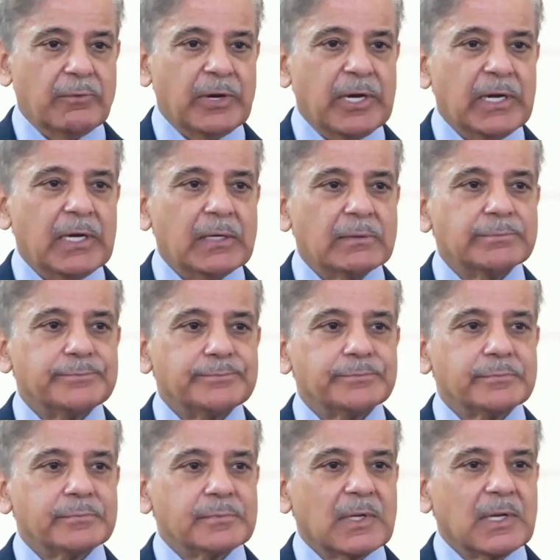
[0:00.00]
We
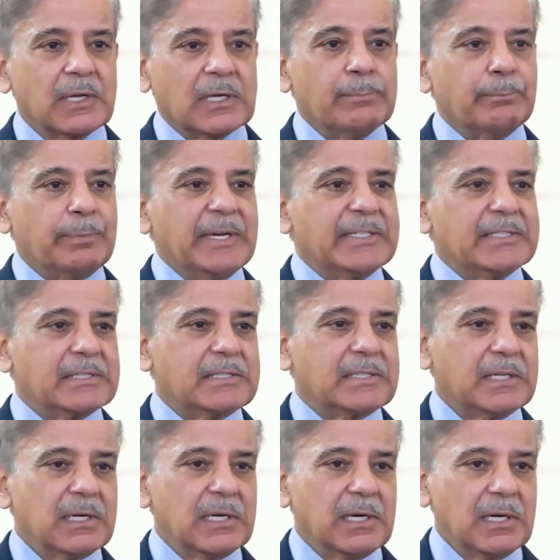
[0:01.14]

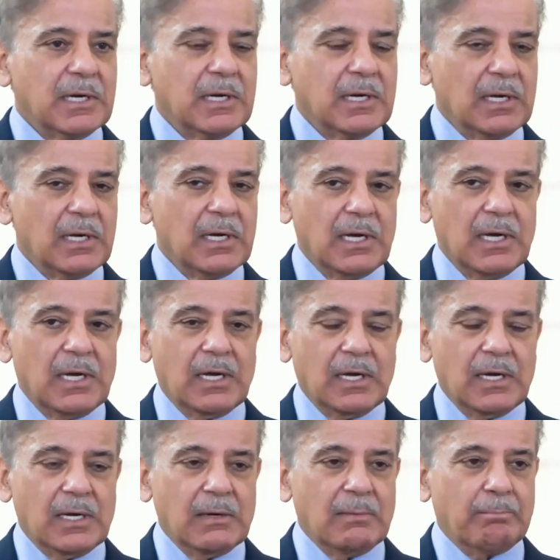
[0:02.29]
completed
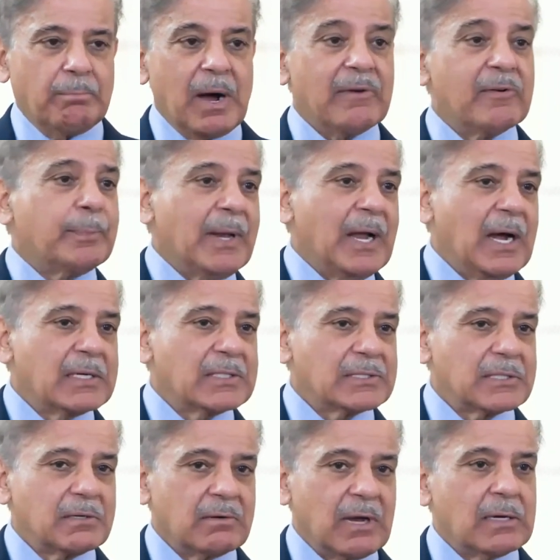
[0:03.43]
power
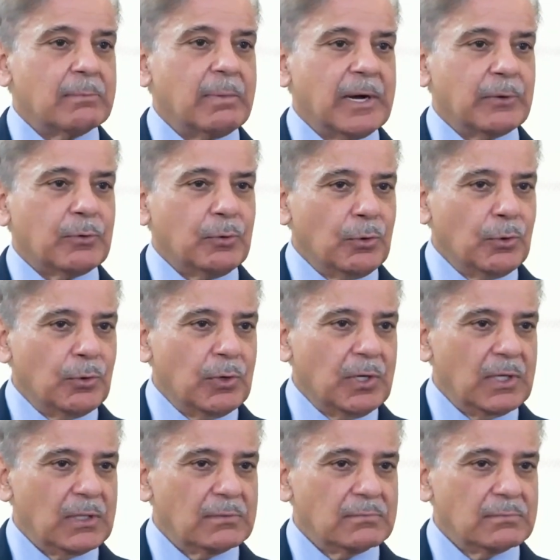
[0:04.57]
plants run by coal,
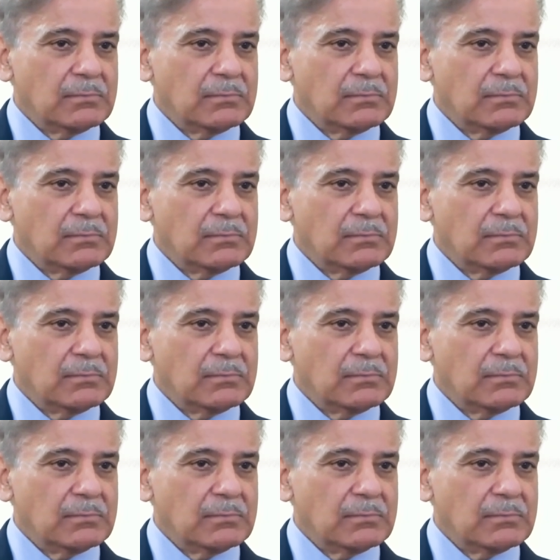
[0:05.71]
